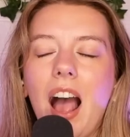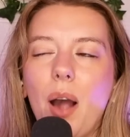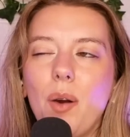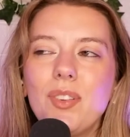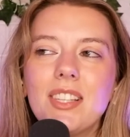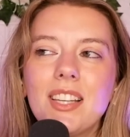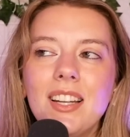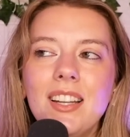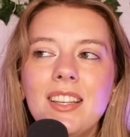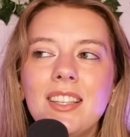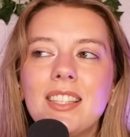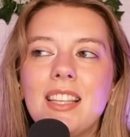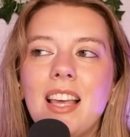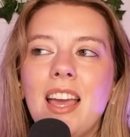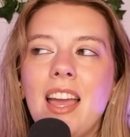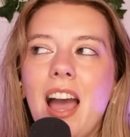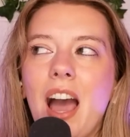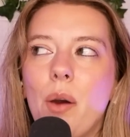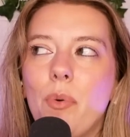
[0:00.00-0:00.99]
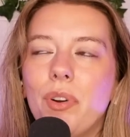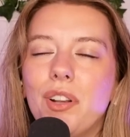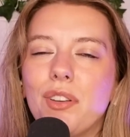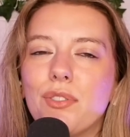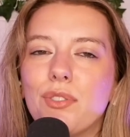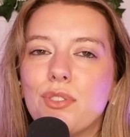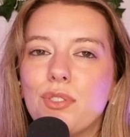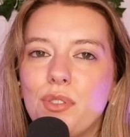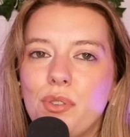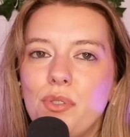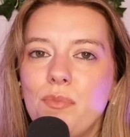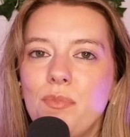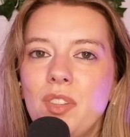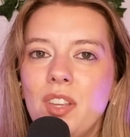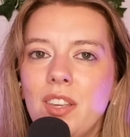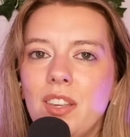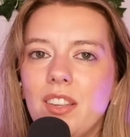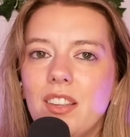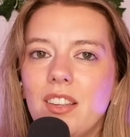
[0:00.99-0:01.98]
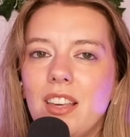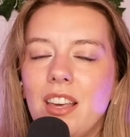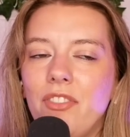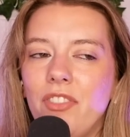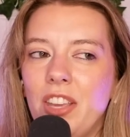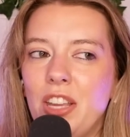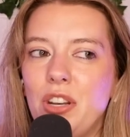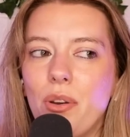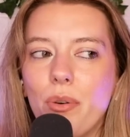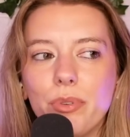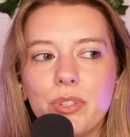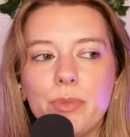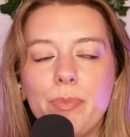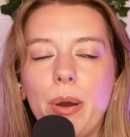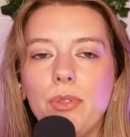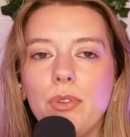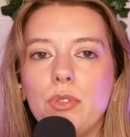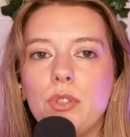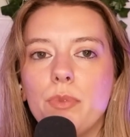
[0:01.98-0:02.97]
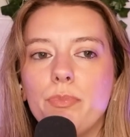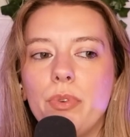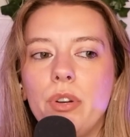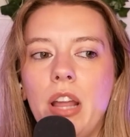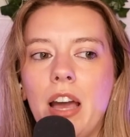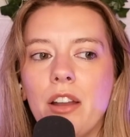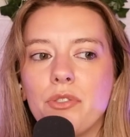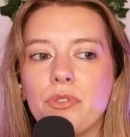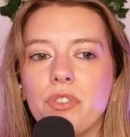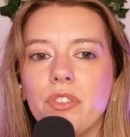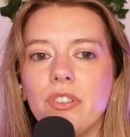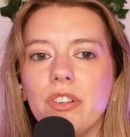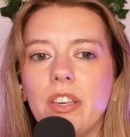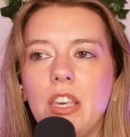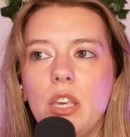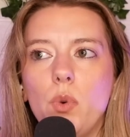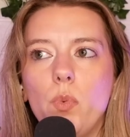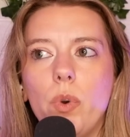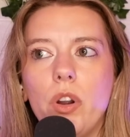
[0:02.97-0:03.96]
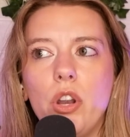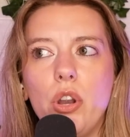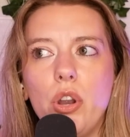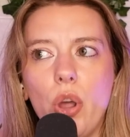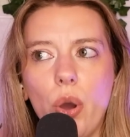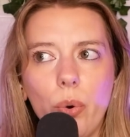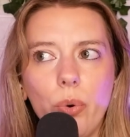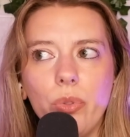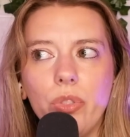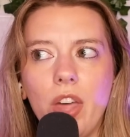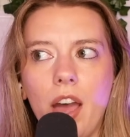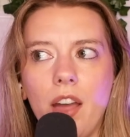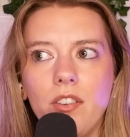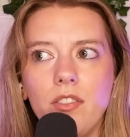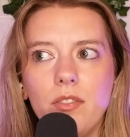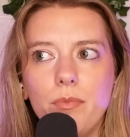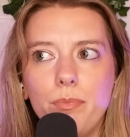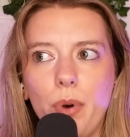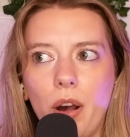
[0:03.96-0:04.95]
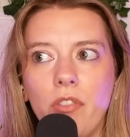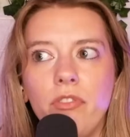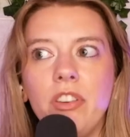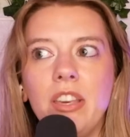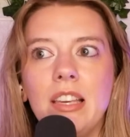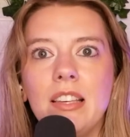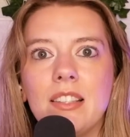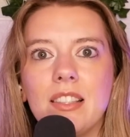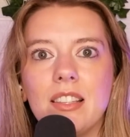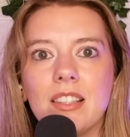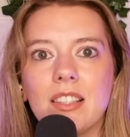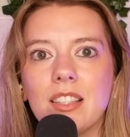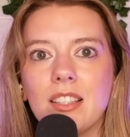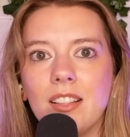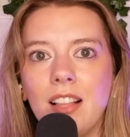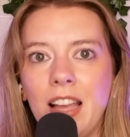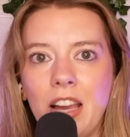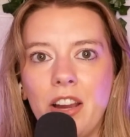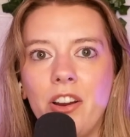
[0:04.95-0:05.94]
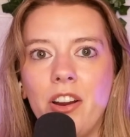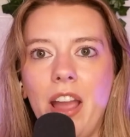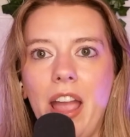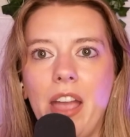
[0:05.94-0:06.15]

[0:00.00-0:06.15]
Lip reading: I was going to say, I would assume that if he knows about the supernatural, he would know that Buffy is the Slayer.